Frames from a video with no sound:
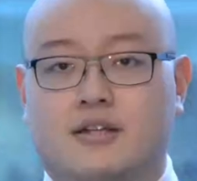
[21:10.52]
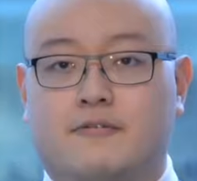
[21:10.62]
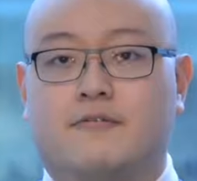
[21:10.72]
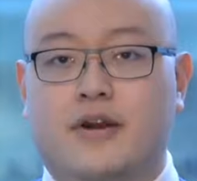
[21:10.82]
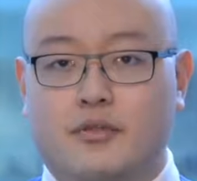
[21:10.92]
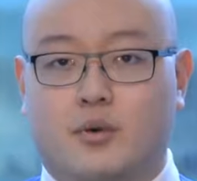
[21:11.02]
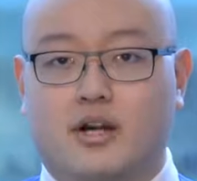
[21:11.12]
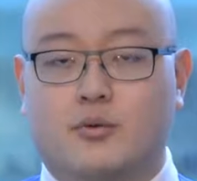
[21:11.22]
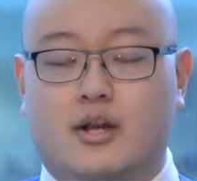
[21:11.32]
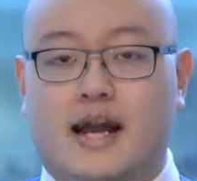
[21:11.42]
The fifth
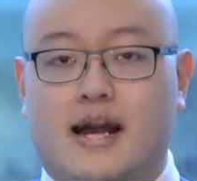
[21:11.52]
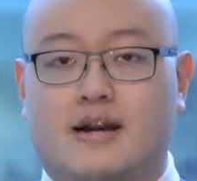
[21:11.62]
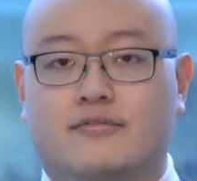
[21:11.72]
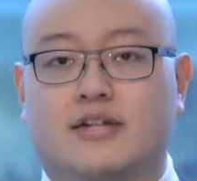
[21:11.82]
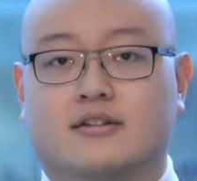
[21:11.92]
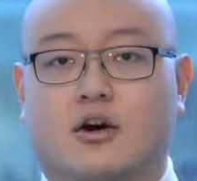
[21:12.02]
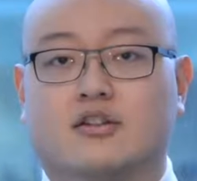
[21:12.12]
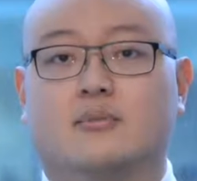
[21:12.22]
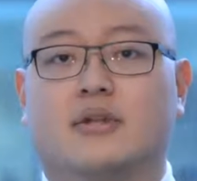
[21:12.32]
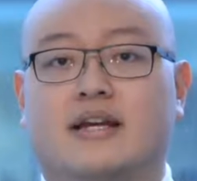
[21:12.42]
one you want to have is
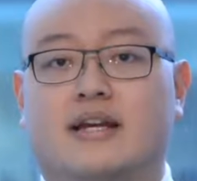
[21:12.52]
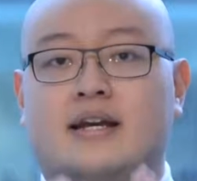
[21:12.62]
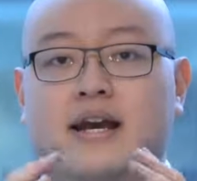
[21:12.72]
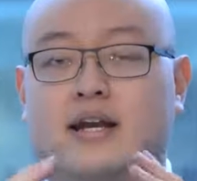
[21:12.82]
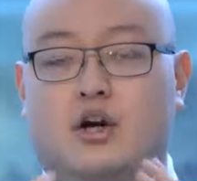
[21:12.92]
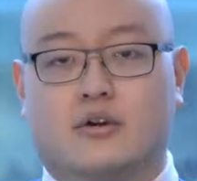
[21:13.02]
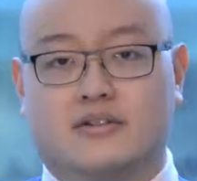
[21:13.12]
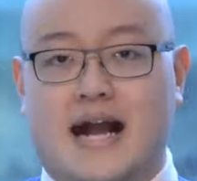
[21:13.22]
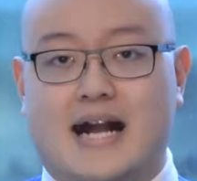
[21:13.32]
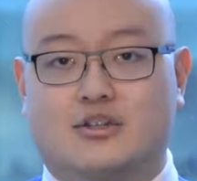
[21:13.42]
ultimately a call
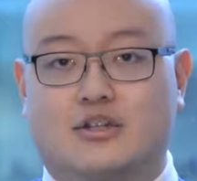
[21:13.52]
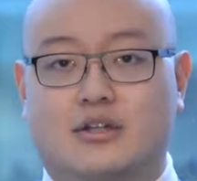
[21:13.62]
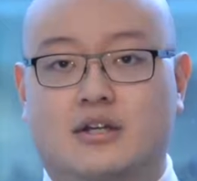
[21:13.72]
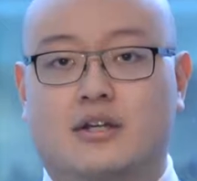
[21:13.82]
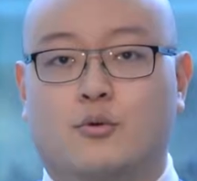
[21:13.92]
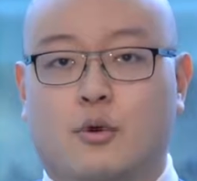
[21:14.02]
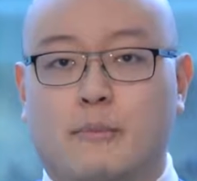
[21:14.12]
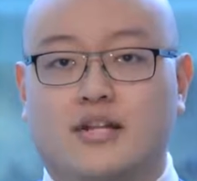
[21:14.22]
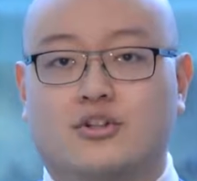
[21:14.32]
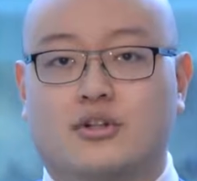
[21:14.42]
to action. You want
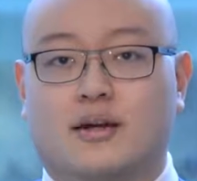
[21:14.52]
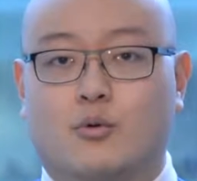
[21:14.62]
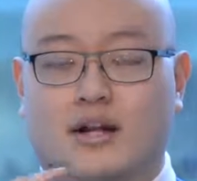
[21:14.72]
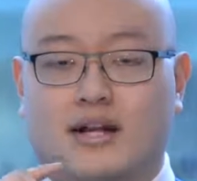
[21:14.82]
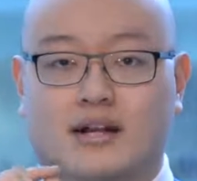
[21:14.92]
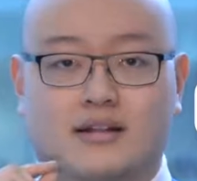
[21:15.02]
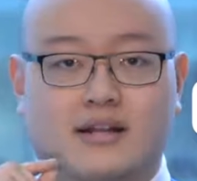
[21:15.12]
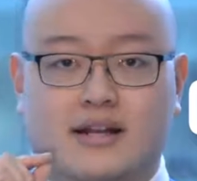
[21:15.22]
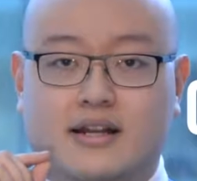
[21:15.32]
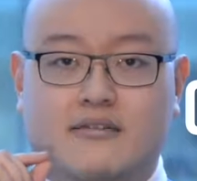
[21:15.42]
to make sure that
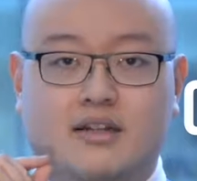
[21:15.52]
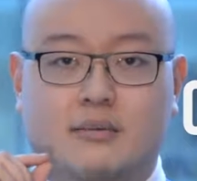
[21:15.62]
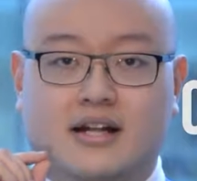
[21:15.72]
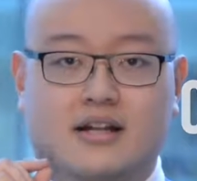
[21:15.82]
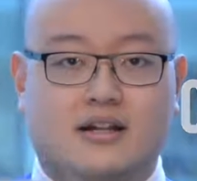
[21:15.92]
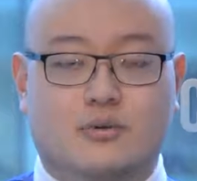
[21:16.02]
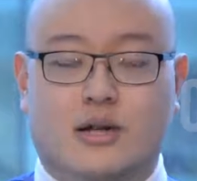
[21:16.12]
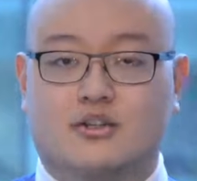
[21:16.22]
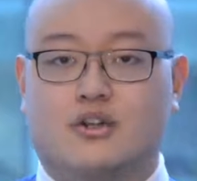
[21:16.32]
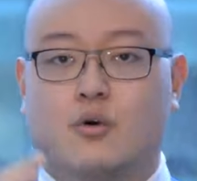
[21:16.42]
they're giving them a clear
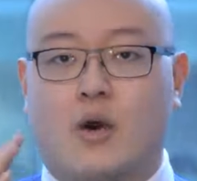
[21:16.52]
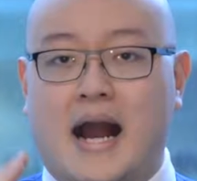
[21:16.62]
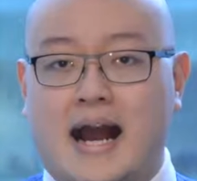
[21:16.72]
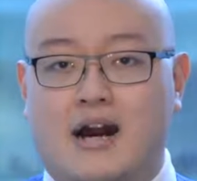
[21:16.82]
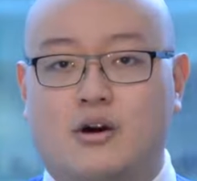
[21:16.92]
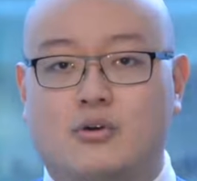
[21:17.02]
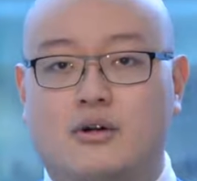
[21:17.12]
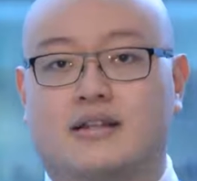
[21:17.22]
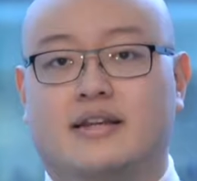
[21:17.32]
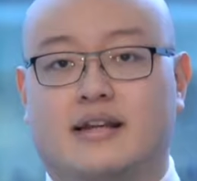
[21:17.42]
direction on
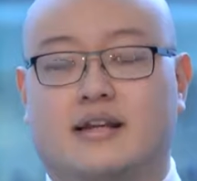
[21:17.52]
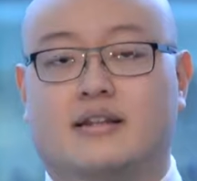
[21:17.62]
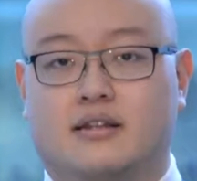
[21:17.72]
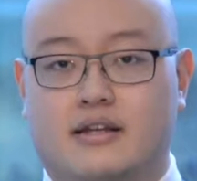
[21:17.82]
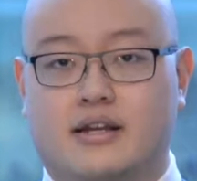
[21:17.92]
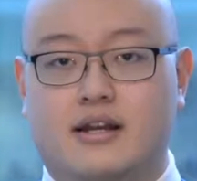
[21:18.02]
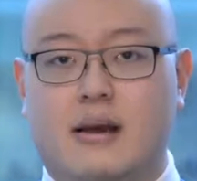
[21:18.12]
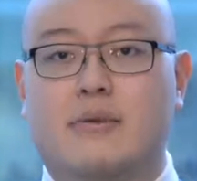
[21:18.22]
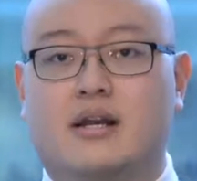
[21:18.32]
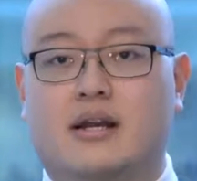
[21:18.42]
how they can get the lead
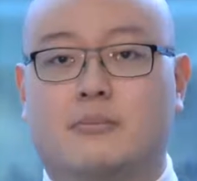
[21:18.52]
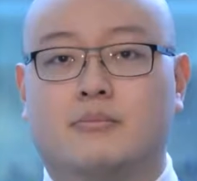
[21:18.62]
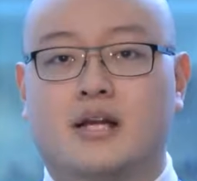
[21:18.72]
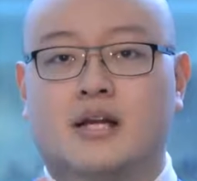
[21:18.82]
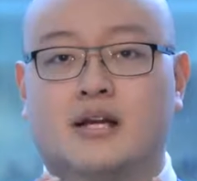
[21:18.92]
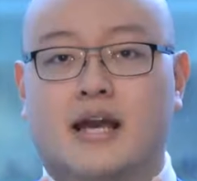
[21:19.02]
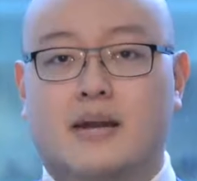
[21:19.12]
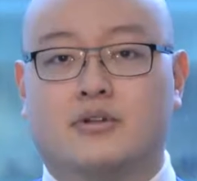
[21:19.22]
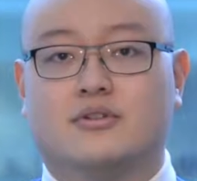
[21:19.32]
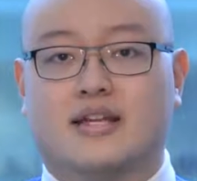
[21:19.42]
and become
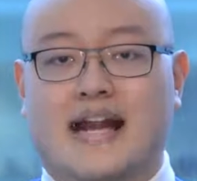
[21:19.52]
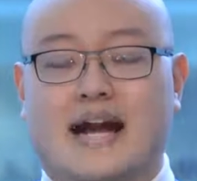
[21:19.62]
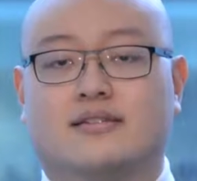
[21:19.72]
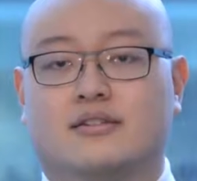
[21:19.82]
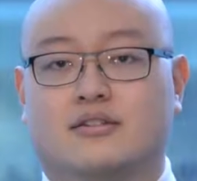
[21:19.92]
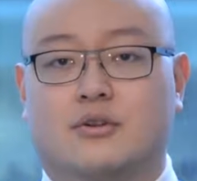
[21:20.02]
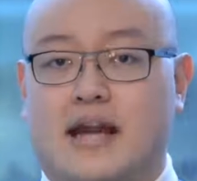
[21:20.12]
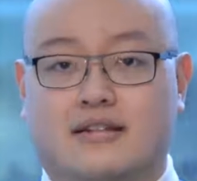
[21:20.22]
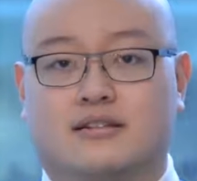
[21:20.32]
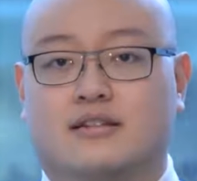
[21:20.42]
able to get access to
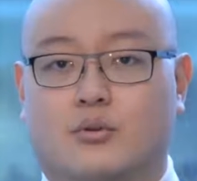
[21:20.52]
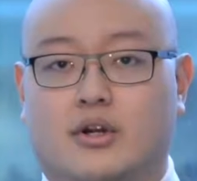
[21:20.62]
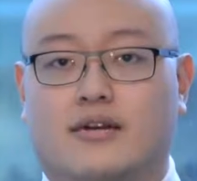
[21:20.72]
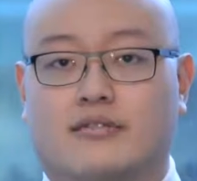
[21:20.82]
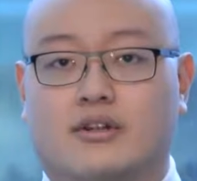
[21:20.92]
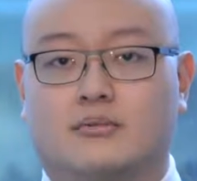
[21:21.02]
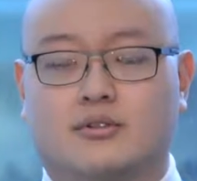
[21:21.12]
the asset that we're giving them.